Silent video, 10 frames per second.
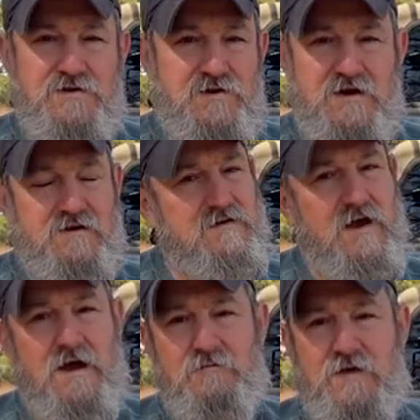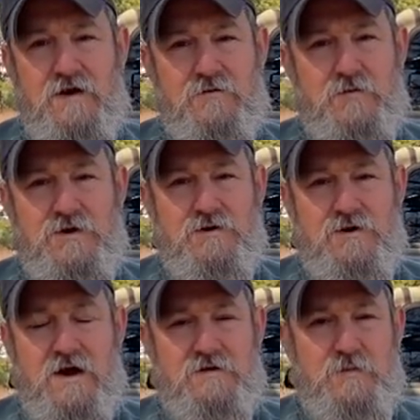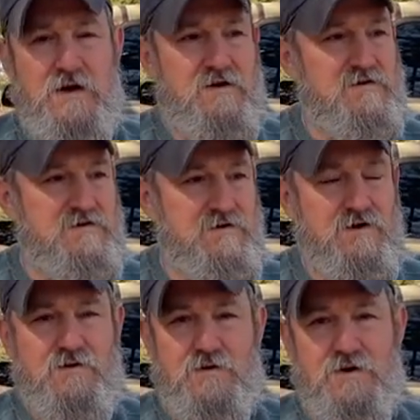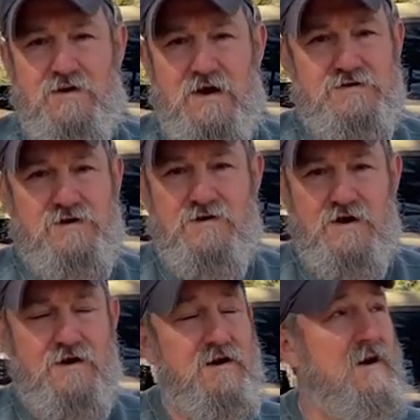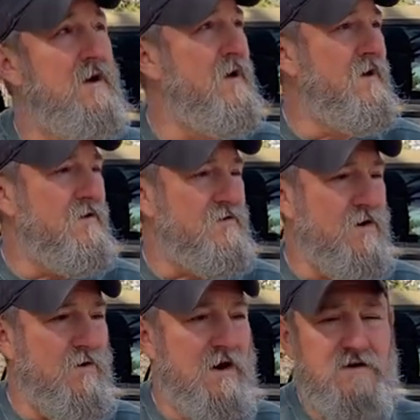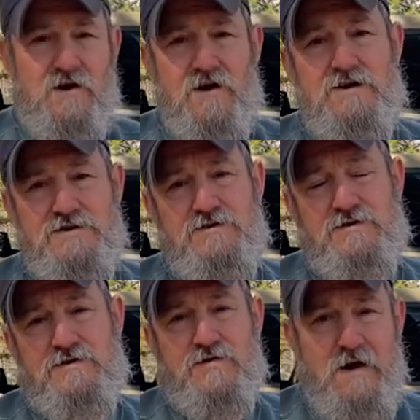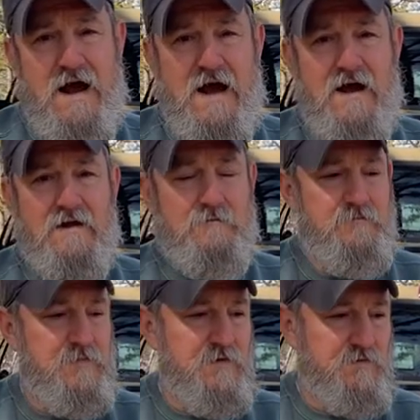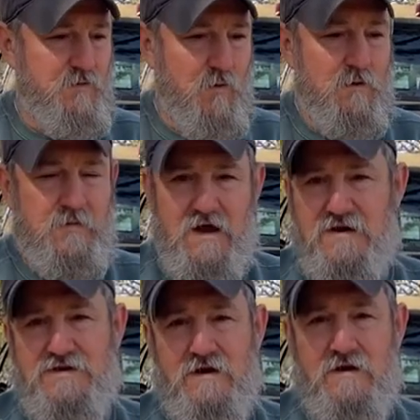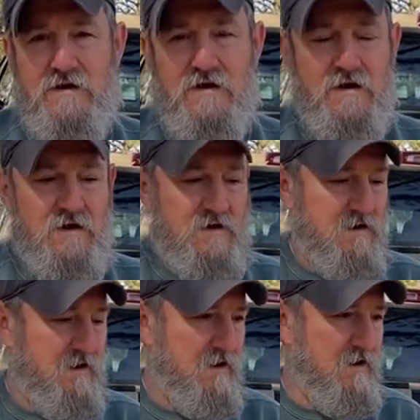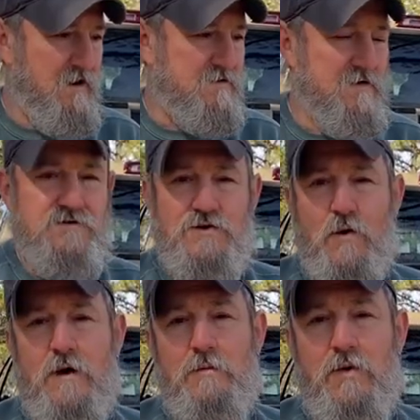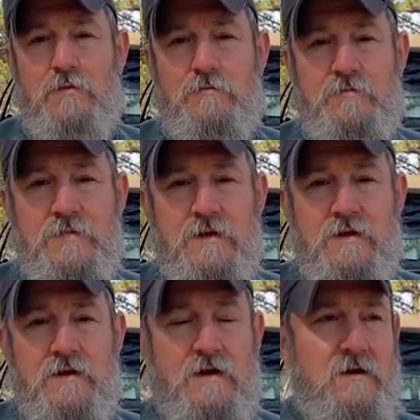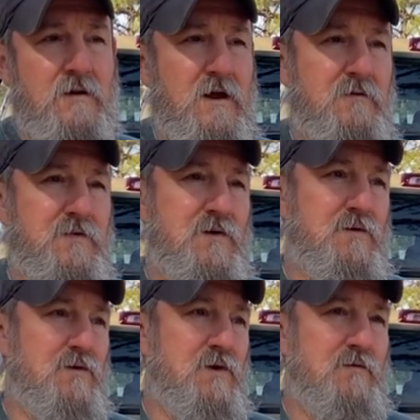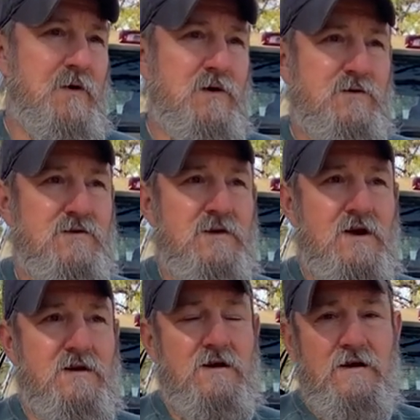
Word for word: you get the same feeling when you catch bees as you do when you catch a critter. So I encourage you to try swarm catching. Uh, it's enjoyable. It, if you, you folks that